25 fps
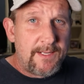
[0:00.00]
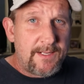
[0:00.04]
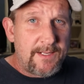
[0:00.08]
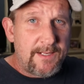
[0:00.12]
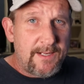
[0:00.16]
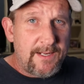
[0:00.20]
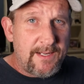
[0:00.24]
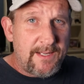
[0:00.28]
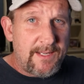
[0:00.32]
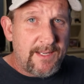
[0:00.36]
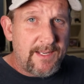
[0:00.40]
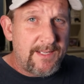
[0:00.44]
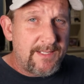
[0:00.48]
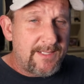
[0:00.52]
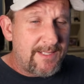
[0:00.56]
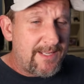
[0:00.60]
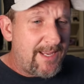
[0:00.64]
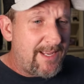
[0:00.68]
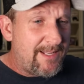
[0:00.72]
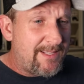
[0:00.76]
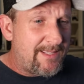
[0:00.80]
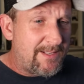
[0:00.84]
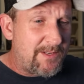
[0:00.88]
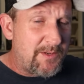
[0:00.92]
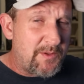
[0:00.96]
All right, guys,
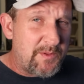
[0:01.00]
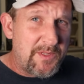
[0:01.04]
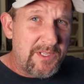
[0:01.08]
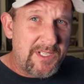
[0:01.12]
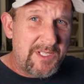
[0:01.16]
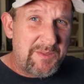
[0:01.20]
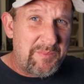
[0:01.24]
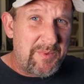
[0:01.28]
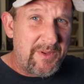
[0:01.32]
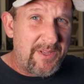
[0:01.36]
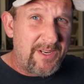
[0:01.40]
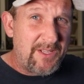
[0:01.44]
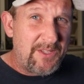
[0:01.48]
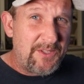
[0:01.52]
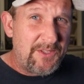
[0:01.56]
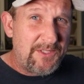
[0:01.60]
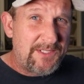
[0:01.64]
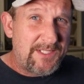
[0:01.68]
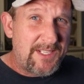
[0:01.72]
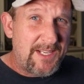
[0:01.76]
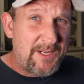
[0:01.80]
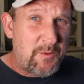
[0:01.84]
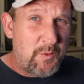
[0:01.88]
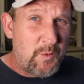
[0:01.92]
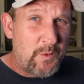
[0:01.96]
I hate to do this, but it
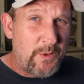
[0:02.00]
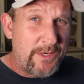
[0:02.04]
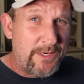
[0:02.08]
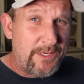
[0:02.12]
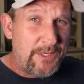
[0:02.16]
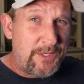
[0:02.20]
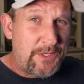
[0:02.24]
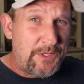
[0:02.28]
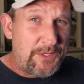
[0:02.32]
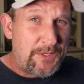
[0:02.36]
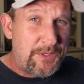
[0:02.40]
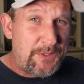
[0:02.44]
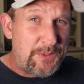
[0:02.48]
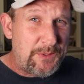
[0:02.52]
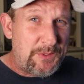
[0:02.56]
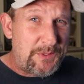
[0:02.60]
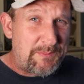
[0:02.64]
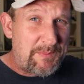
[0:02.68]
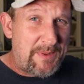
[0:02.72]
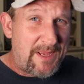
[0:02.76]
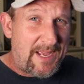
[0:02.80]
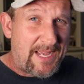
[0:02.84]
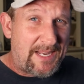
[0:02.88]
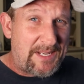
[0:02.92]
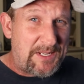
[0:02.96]
looks like we're in a good
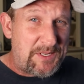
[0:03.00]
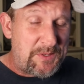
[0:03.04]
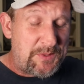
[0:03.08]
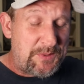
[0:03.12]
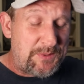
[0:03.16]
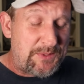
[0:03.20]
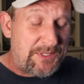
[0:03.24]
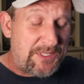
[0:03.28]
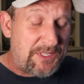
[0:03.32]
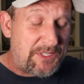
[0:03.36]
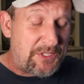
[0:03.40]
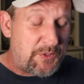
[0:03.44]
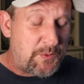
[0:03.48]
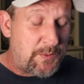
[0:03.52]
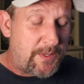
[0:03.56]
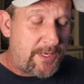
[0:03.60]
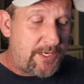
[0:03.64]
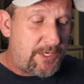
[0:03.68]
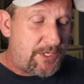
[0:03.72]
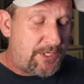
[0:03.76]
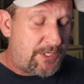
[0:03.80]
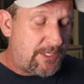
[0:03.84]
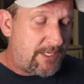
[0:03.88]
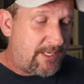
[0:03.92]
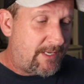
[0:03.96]
news, bad news
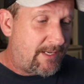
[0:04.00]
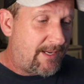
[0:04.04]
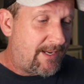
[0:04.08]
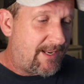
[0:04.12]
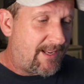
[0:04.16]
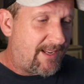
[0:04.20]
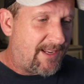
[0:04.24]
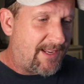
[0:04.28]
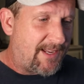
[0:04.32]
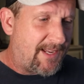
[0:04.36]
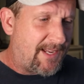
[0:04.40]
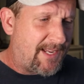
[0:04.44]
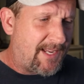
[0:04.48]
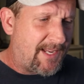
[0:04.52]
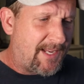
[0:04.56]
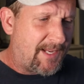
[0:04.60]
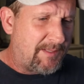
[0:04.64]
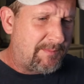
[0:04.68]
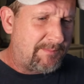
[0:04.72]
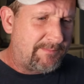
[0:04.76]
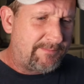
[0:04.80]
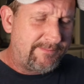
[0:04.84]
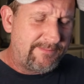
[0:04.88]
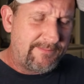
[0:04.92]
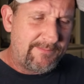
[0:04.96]
situation.
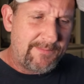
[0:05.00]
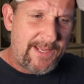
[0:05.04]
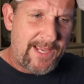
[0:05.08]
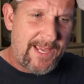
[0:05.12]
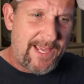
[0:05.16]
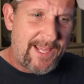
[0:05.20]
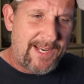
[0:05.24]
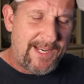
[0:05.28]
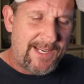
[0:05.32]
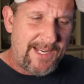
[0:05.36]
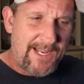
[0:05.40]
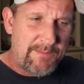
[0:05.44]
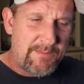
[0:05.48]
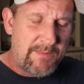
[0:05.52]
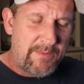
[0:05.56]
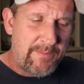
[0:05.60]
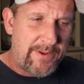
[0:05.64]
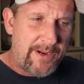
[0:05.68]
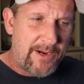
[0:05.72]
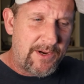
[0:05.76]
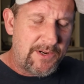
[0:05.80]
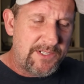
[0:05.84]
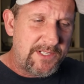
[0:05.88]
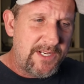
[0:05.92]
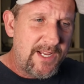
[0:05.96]
Um, man, I'm
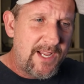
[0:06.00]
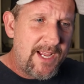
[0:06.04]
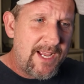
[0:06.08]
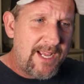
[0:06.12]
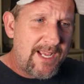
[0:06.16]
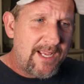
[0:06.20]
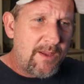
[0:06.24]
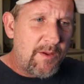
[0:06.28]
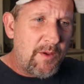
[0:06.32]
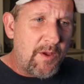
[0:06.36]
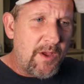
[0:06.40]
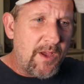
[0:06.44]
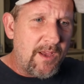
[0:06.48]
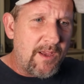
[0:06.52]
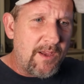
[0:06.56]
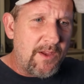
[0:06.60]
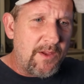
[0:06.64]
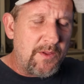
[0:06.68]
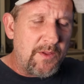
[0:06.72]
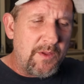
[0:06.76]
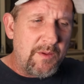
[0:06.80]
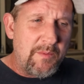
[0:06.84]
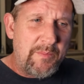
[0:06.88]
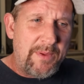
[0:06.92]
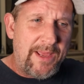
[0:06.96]
embarrassed.
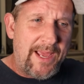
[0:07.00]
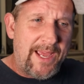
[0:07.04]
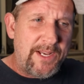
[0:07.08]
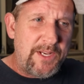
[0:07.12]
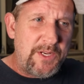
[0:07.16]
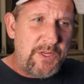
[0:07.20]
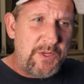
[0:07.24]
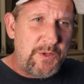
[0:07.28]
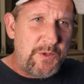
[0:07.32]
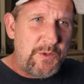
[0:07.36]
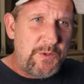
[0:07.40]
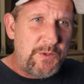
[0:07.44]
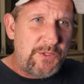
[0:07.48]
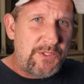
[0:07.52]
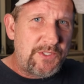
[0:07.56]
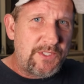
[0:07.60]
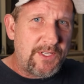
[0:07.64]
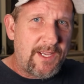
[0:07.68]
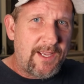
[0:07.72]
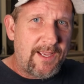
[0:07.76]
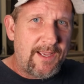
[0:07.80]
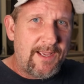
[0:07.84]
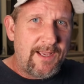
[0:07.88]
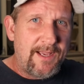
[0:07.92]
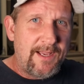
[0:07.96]
Uh, bad
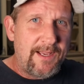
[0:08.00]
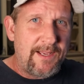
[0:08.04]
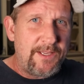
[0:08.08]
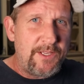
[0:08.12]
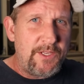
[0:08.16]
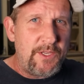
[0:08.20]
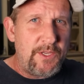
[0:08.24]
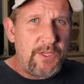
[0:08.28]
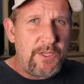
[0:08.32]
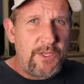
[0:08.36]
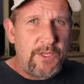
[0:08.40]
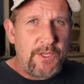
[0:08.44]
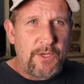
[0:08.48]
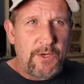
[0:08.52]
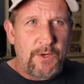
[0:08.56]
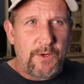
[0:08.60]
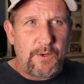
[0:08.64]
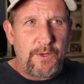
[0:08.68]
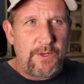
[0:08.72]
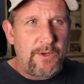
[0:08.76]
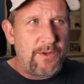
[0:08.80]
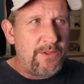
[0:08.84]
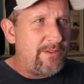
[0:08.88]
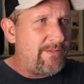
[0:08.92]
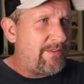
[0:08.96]
news, I,
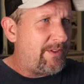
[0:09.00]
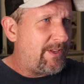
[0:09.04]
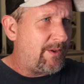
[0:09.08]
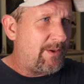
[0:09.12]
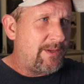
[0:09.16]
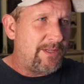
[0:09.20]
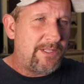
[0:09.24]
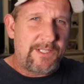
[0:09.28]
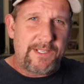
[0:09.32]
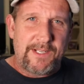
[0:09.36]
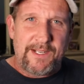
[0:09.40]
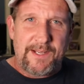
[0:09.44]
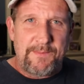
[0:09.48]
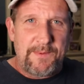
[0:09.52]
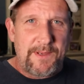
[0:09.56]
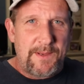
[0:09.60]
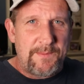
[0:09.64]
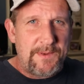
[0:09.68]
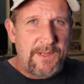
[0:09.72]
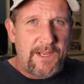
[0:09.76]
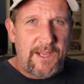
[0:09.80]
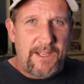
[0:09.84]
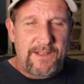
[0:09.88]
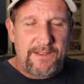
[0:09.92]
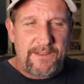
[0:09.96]
earlier in the video I said I'm,
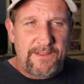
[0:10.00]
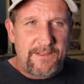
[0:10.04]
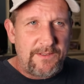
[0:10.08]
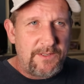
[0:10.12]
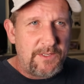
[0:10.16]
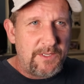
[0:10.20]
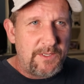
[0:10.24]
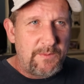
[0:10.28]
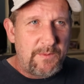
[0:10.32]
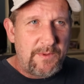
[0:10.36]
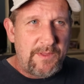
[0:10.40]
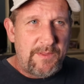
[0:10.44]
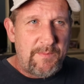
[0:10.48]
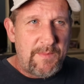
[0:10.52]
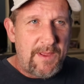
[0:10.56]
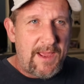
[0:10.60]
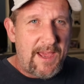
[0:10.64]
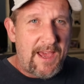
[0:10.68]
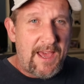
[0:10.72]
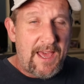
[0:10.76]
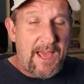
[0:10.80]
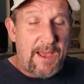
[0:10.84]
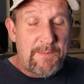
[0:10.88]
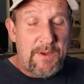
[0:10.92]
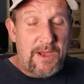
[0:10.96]
I'm not good with
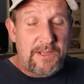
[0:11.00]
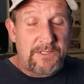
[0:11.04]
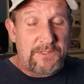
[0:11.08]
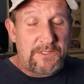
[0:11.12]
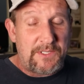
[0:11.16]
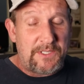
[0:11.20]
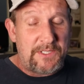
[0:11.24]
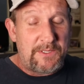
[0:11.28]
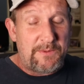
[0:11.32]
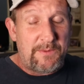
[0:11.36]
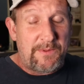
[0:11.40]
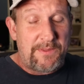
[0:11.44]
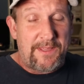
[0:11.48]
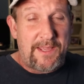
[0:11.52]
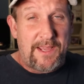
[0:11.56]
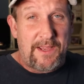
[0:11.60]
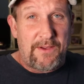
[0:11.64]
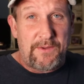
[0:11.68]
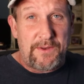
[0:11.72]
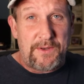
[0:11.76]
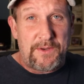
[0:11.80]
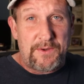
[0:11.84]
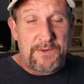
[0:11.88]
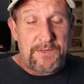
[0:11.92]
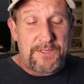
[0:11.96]
math. I'm also not good with
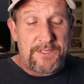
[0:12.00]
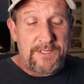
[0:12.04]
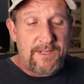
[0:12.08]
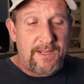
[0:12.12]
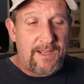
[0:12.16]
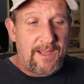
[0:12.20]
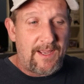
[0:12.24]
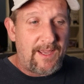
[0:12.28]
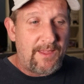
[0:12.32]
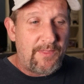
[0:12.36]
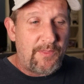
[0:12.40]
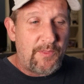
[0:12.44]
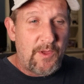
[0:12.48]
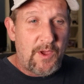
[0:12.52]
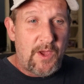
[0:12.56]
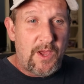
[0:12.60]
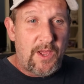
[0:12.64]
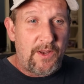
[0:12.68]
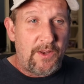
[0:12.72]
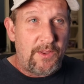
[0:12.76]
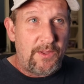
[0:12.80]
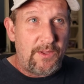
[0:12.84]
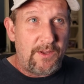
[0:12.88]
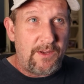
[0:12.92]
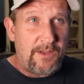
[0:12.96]
calendars. I
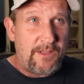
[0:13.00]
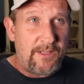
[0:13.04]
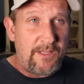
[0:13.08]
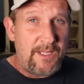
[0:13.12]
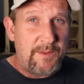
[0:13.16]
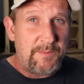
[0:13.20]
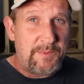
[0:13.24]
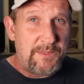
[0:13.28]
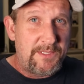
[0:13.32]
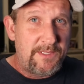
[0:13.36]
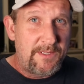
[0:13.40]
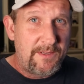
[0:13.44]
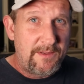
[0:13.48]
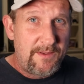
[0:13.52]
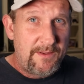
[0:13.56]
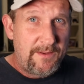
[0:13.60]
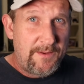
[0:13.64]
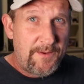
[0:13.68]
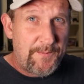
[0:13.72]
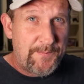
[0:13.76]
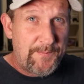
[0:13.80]
thought the eclipse